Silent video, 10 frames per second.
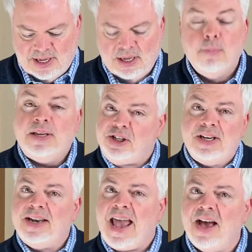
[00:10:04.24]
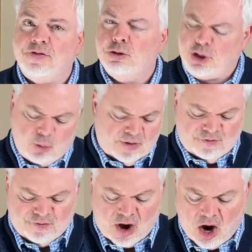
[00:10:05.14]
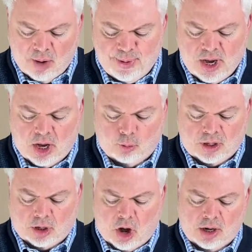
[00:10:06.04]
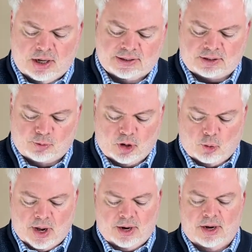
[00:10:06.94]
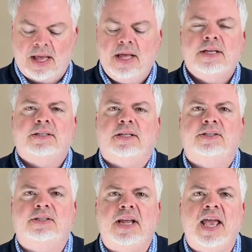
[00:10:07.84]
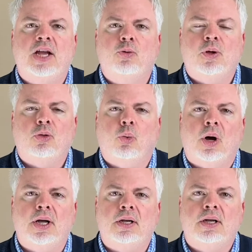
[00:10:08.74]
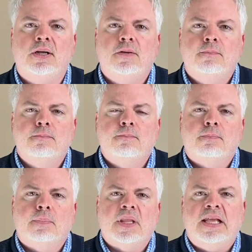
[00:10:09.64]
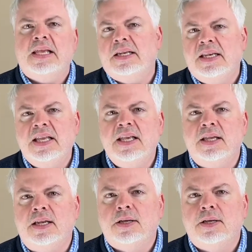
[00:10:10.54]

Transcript: I mean, she didn't have to. She went far beyond what law and custom required to stand with one in need.